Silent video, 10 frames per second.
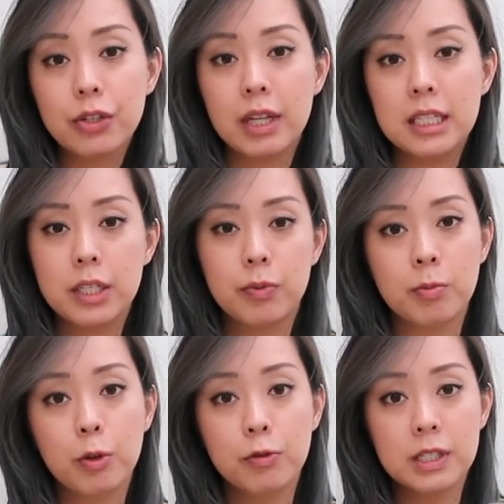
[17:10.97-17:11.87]
so they did
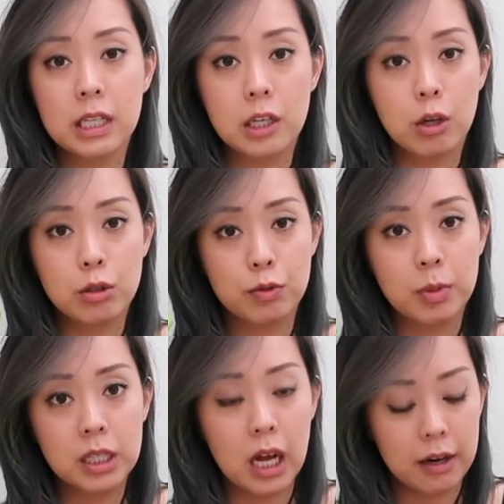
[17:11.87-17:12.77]
remove silicones
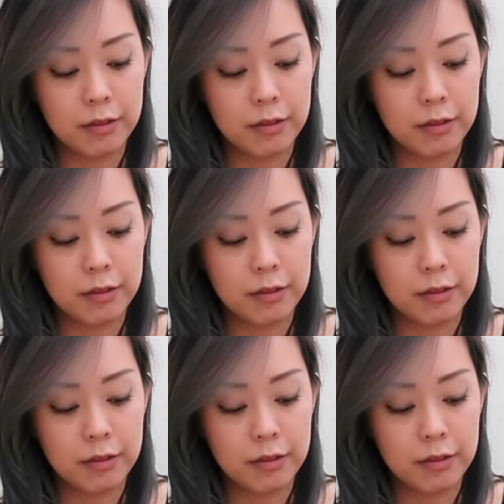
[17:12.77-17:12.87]
from a lot